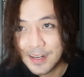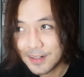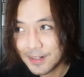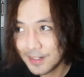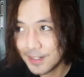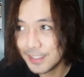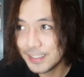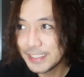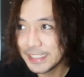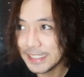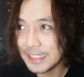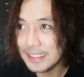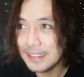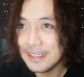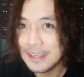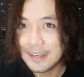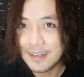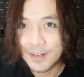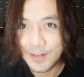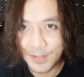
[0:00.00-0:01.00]

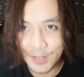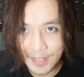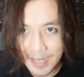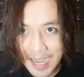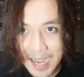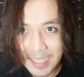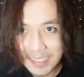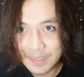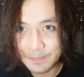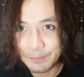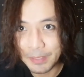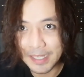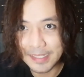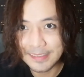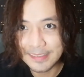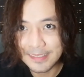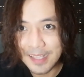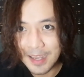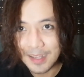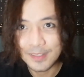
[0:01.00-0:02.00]
urging her
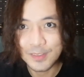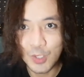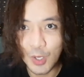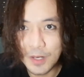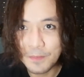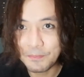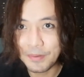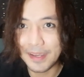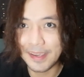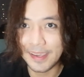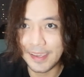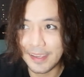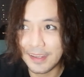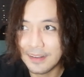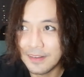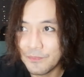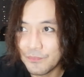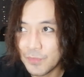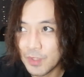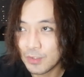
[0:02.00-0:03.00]
husband Don
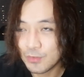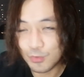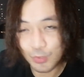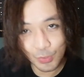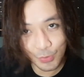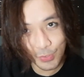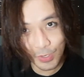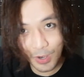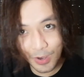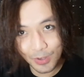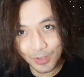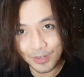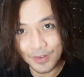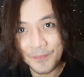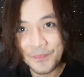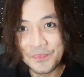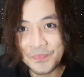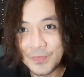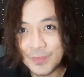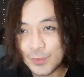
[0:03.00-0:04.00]
Paeng to crawl
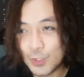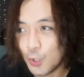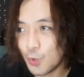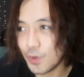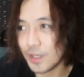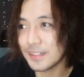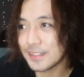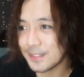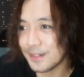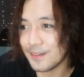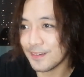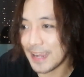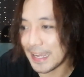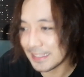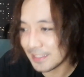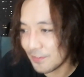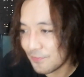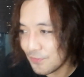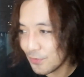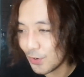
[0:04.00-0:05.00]
towards her
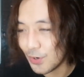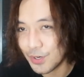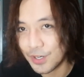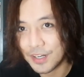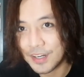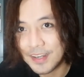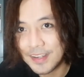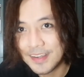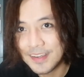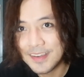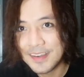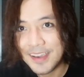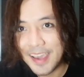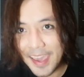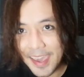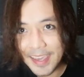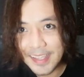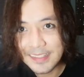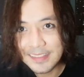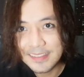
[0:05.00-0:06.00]
at the floor
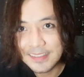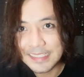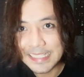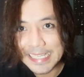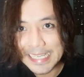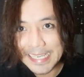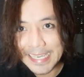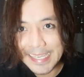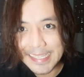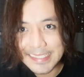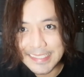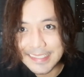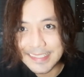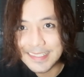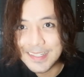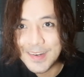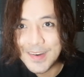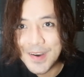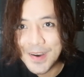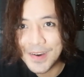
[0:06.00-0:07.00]
and
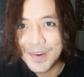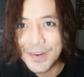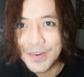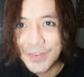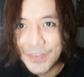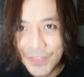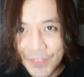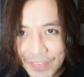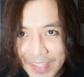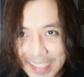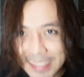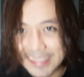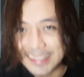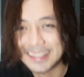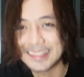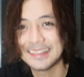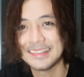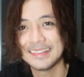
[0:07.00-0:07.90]
kiss her feet.